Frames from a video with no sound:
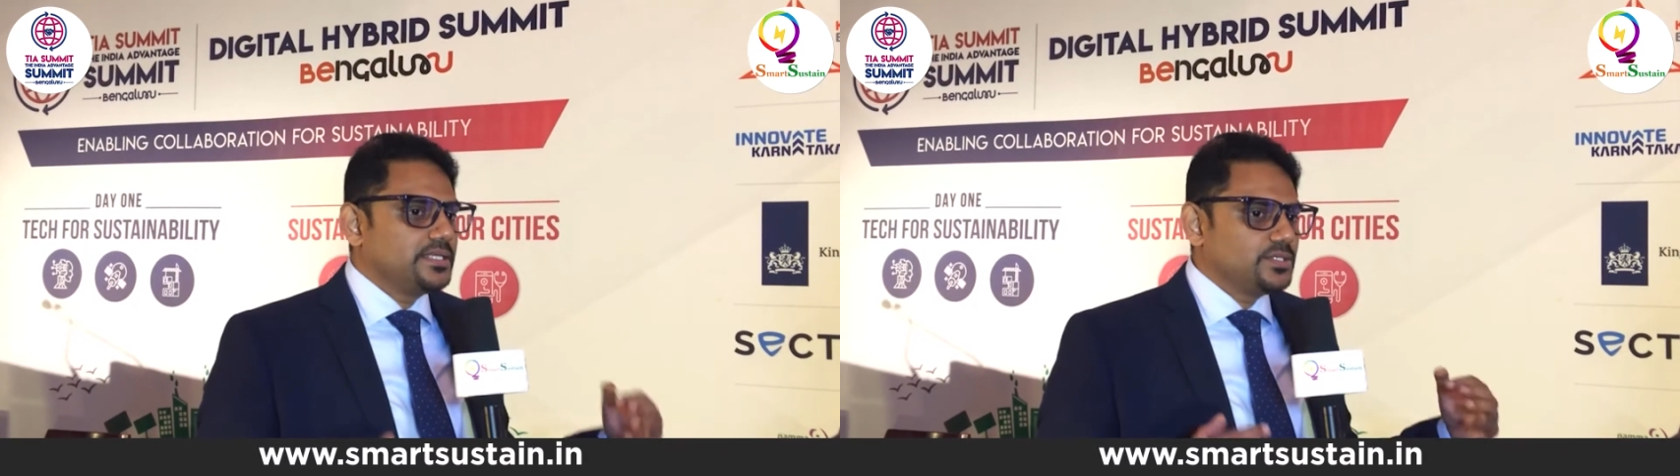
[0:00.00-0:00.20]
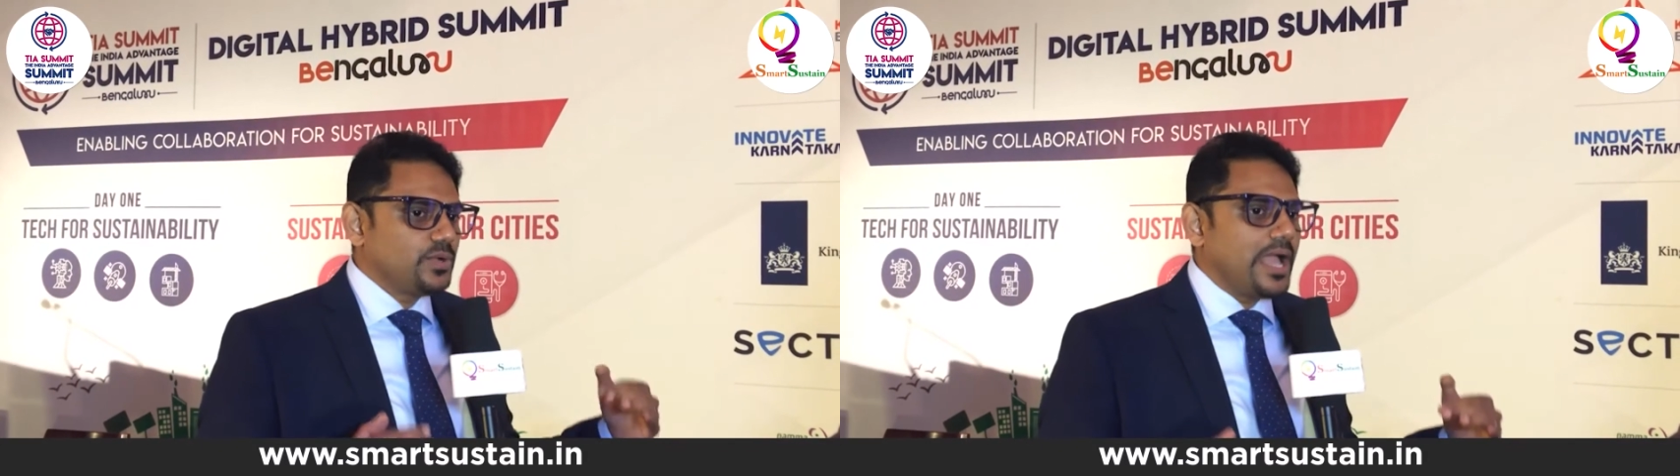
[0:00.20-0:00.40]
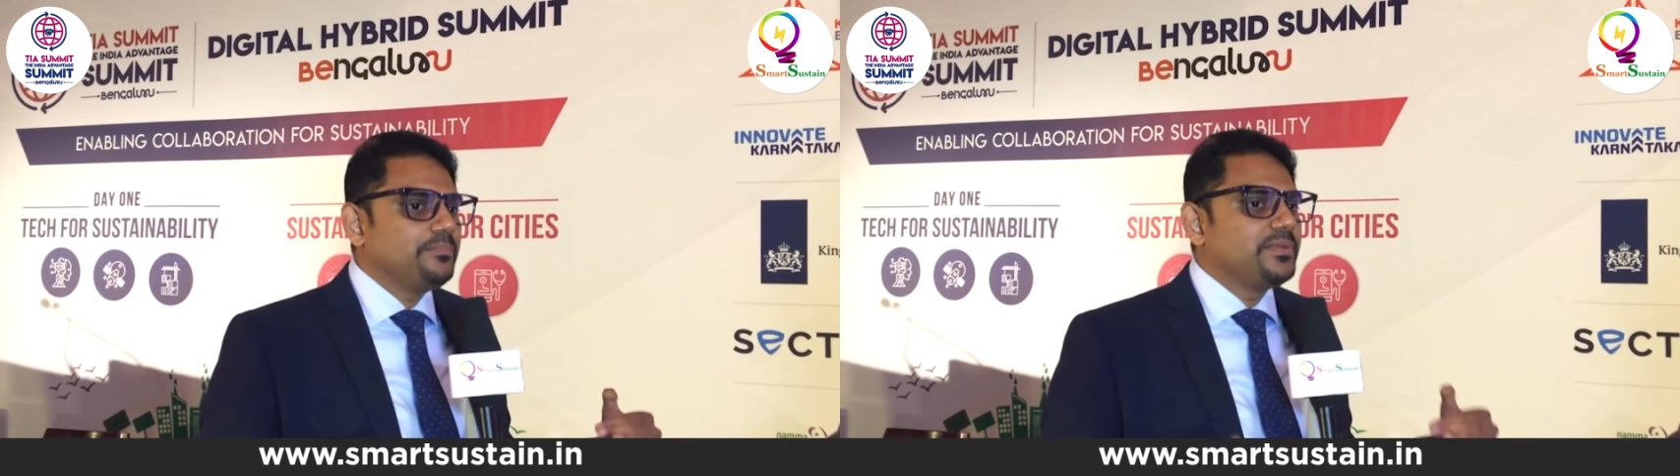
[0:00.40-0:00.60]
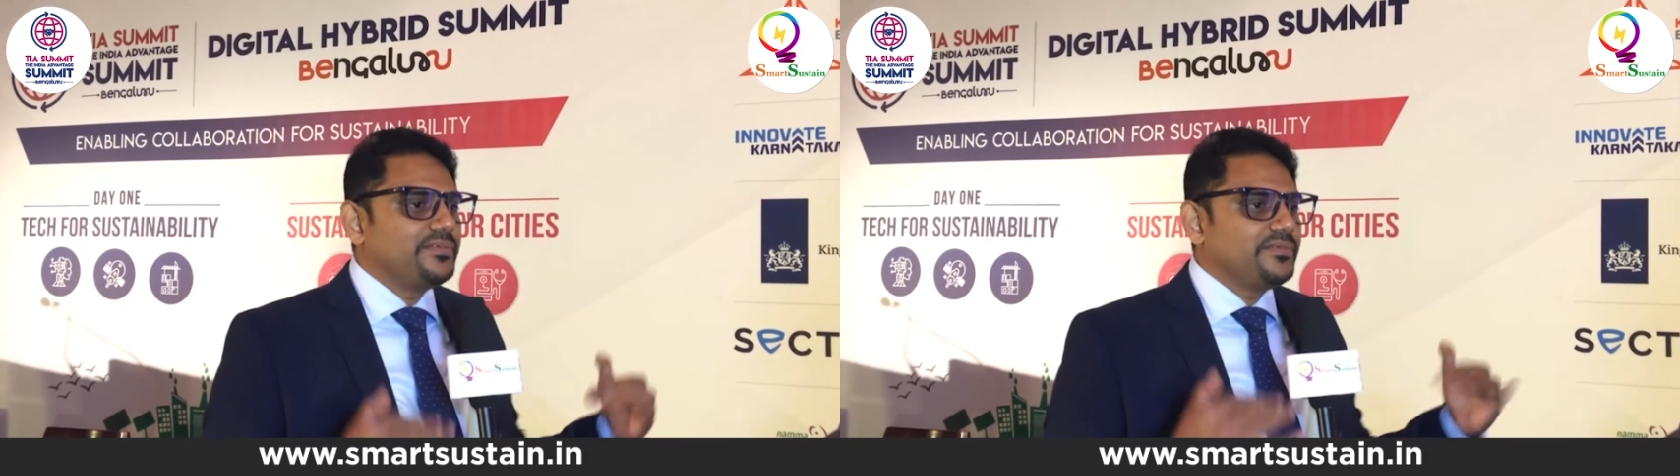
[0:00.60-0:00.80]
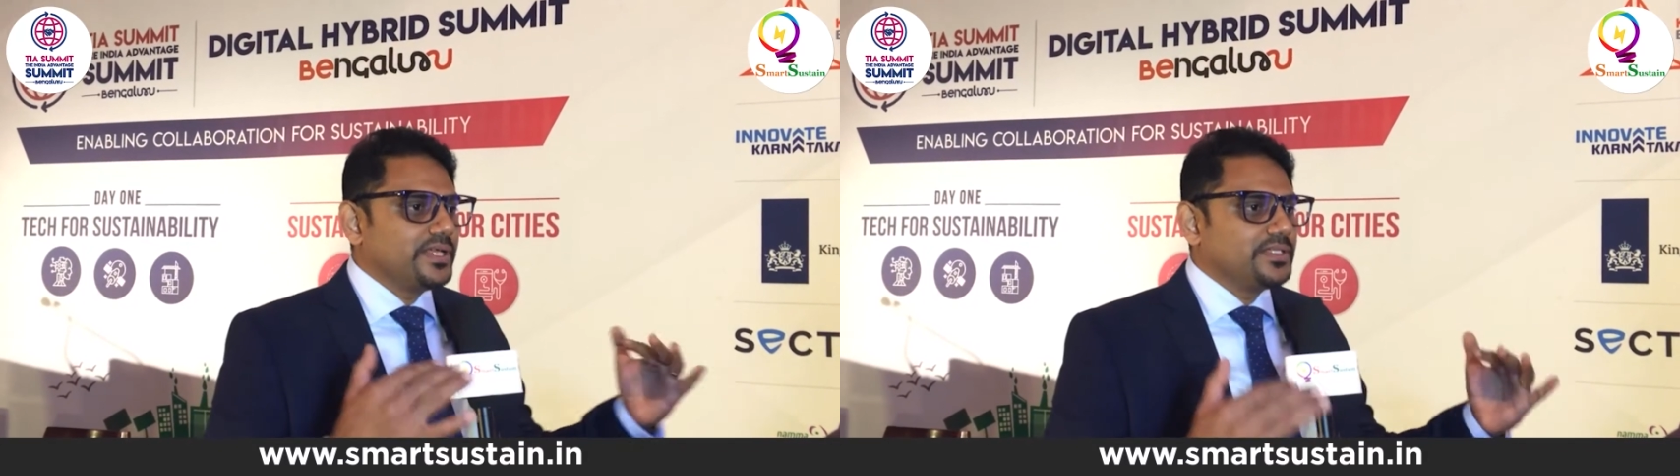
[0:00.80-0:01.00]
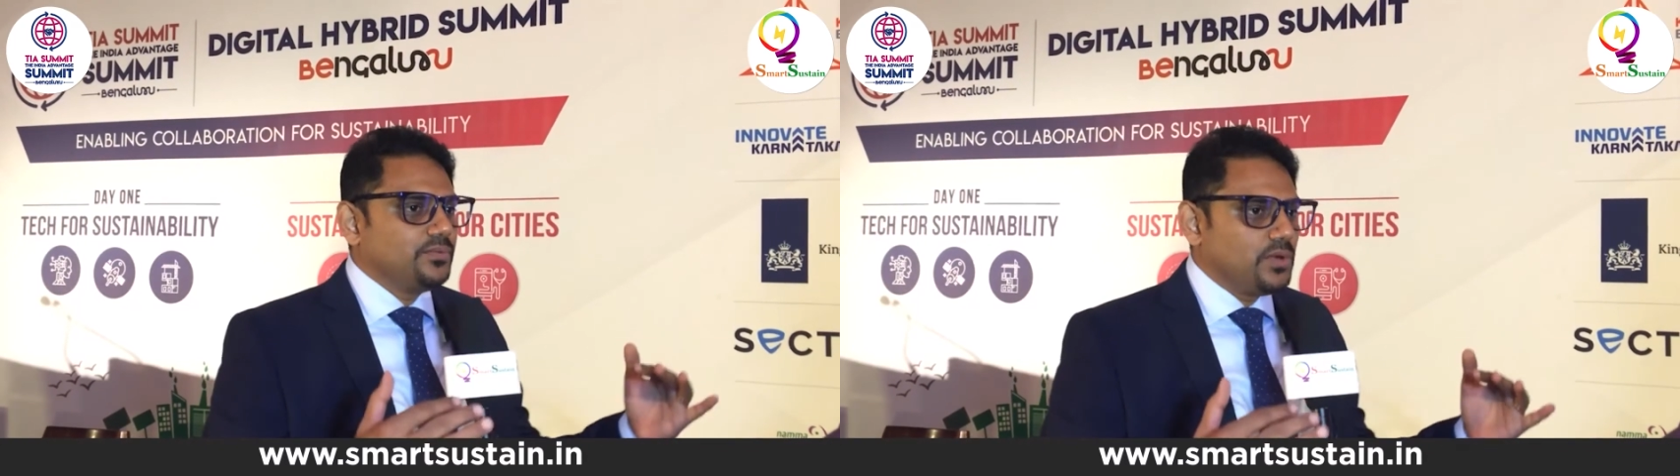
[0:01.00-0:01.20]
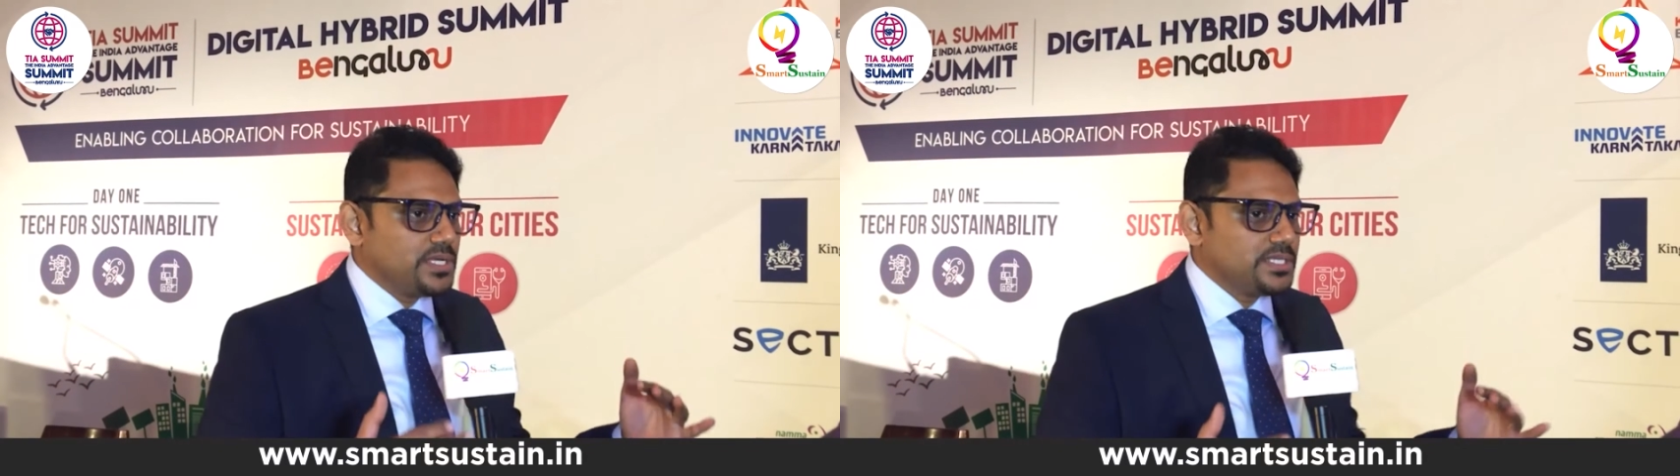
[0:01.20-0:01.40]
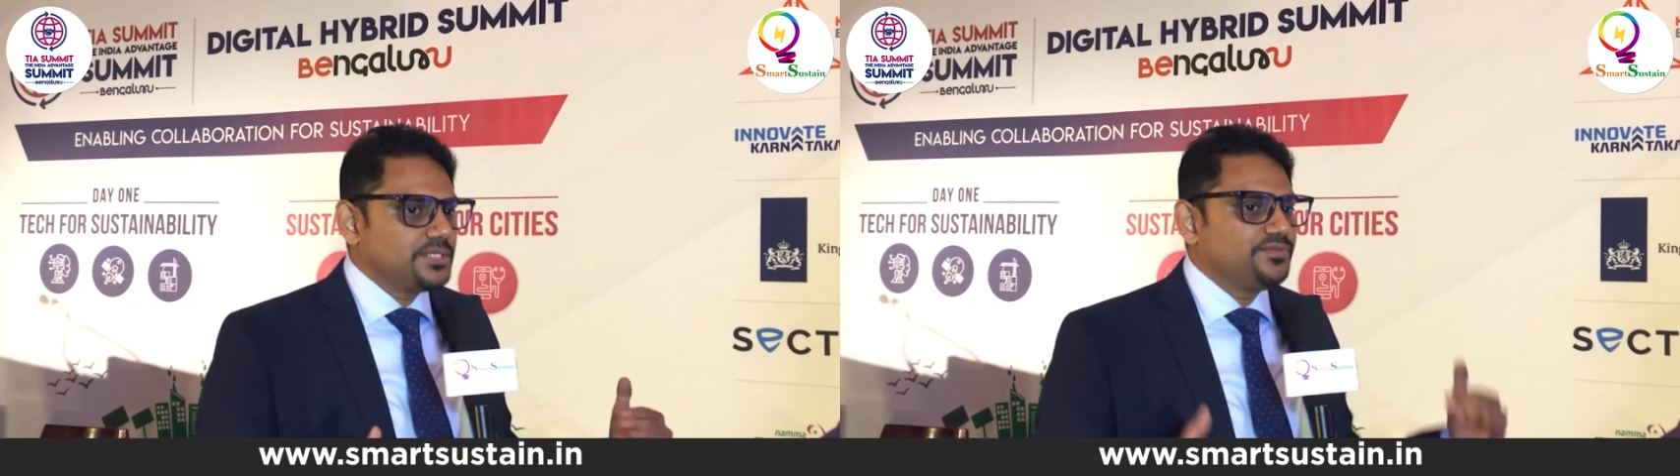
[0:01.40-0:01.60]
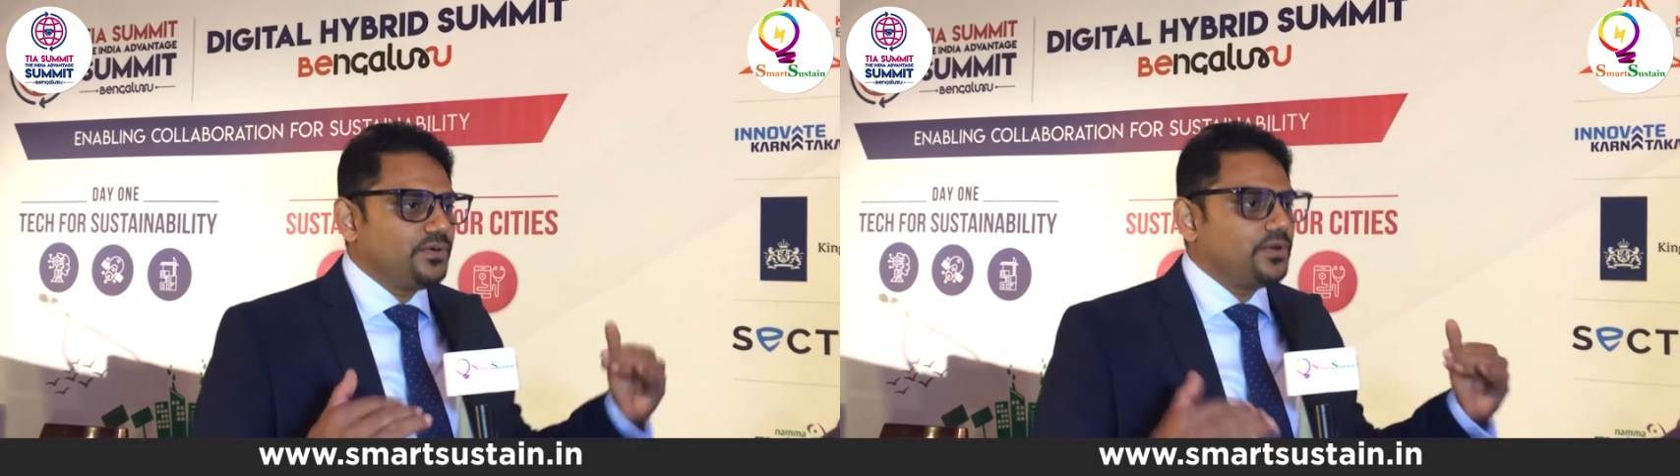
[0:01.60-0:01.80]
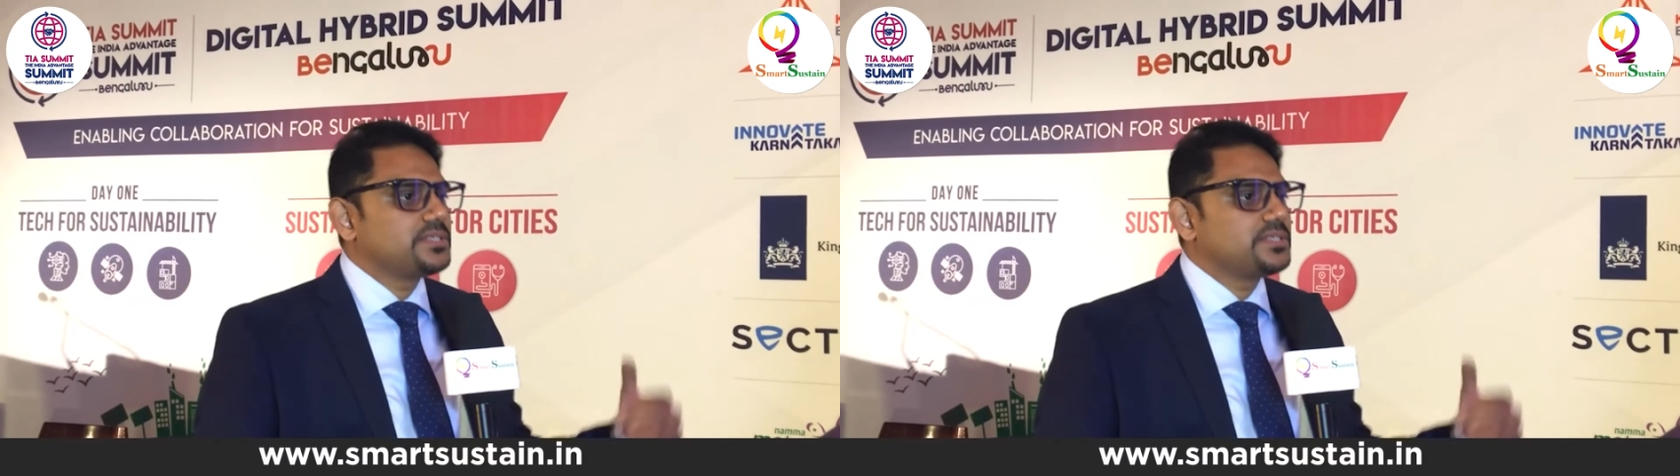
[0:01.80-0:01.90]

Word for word: is to amplify the voice for